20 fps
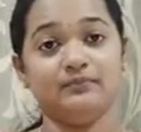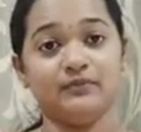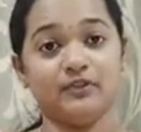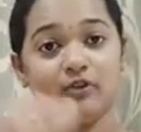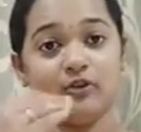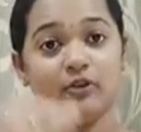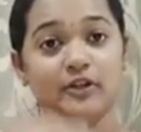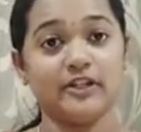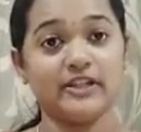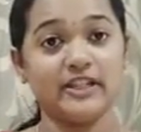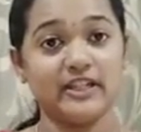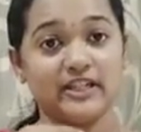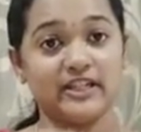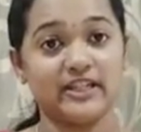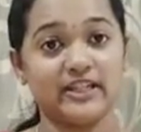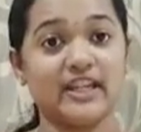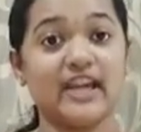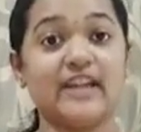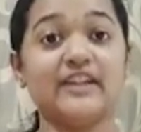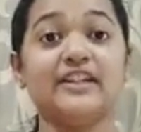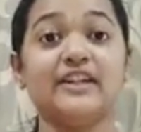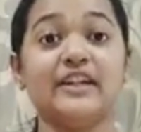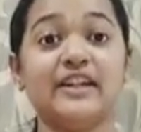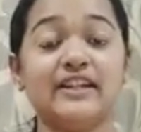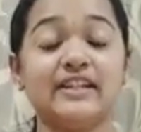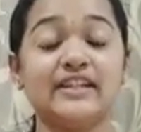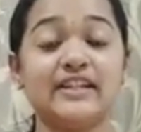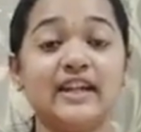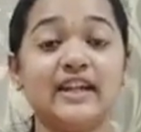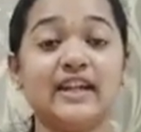Now, let us understand in
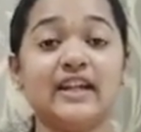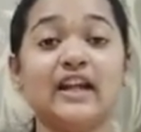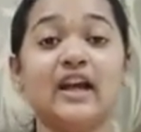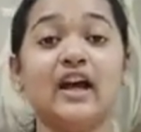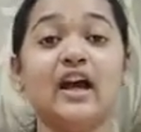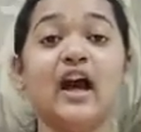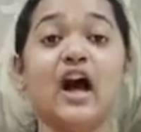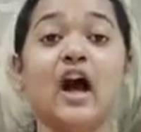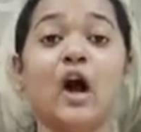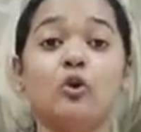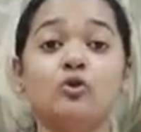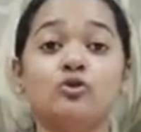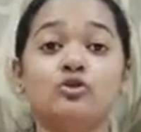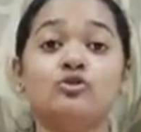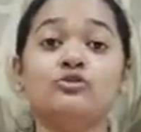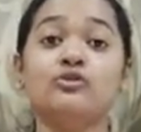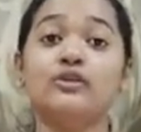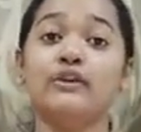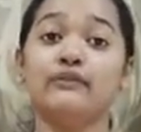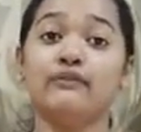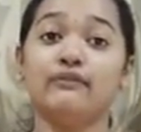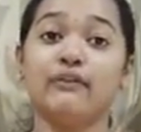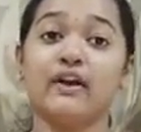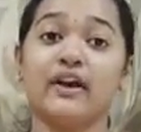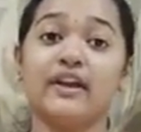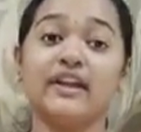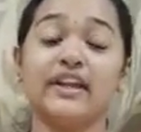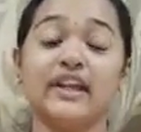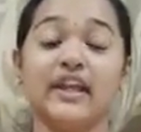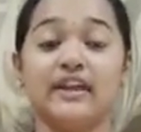detail how to
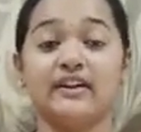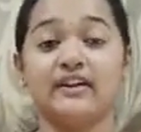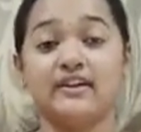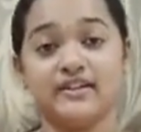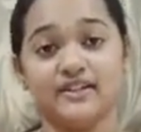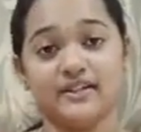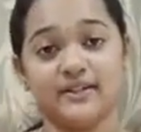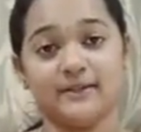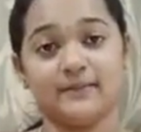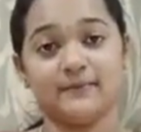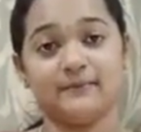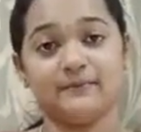define energy.